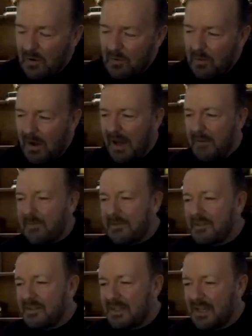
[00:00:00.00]
What
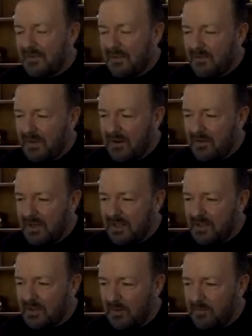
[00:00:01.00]
happens if a very
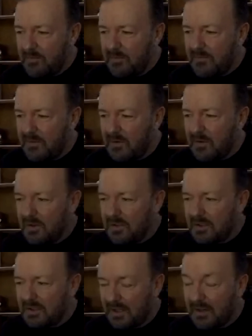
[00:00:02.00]
stoppable
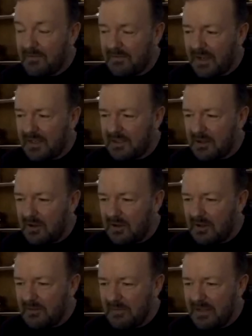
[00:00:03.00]
force, like a fat
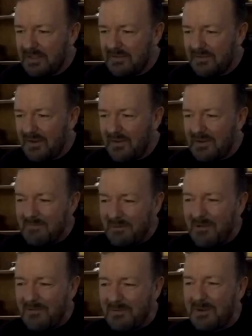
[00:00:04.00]
dog, meets a very
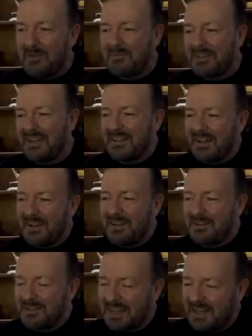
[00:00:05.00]
movable object like
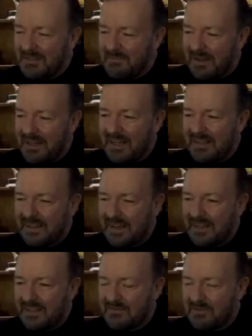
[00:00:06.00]
your jelly belly?
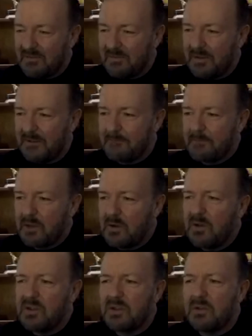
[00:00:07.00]
Thanks, Rupert. You
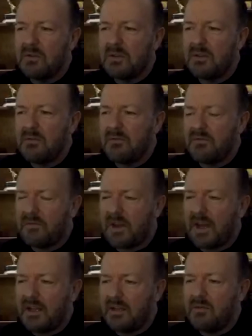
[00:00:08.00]
can talk, you
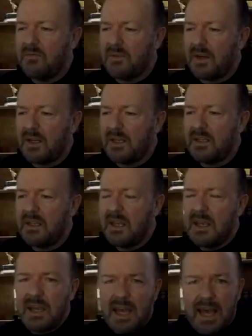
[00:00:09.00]
fat little fucking
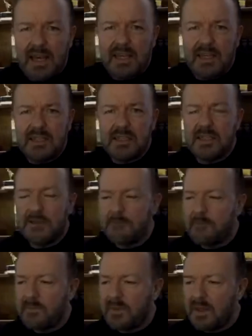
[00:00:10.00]
haggis.
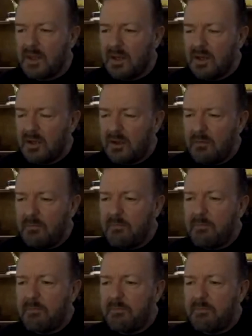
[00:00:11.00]
You